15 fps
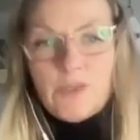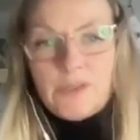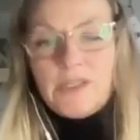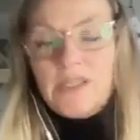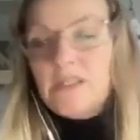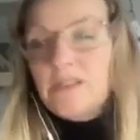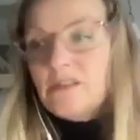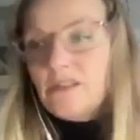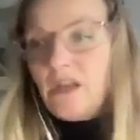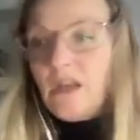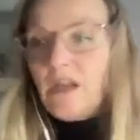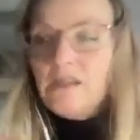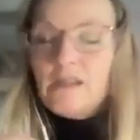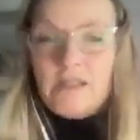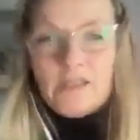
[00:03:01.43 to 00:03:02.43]
one in
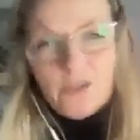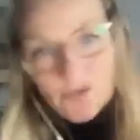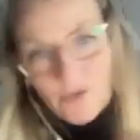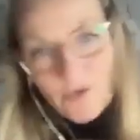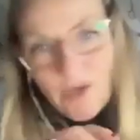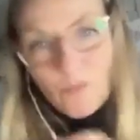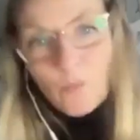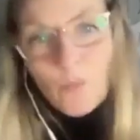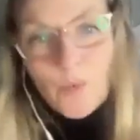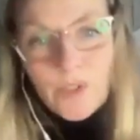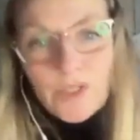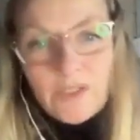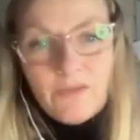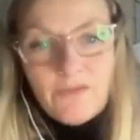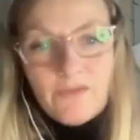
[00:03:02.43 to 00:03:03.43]
turn and then try and
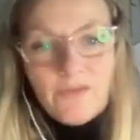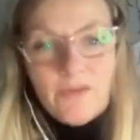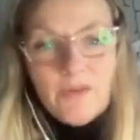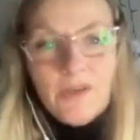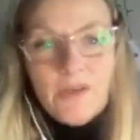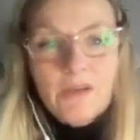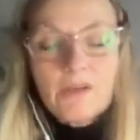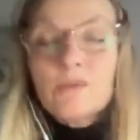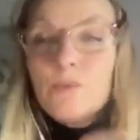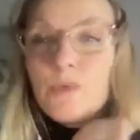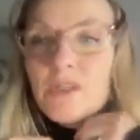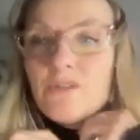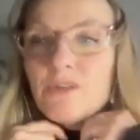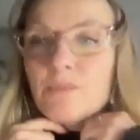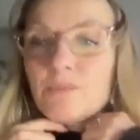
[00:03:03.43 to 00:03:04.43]
weave
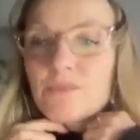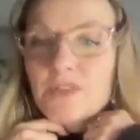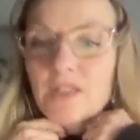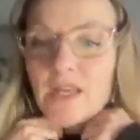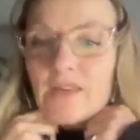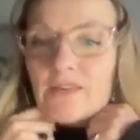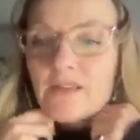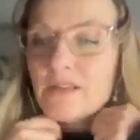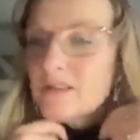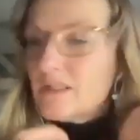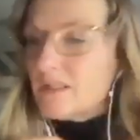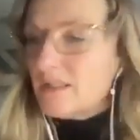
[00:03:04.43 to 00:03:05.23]
them together.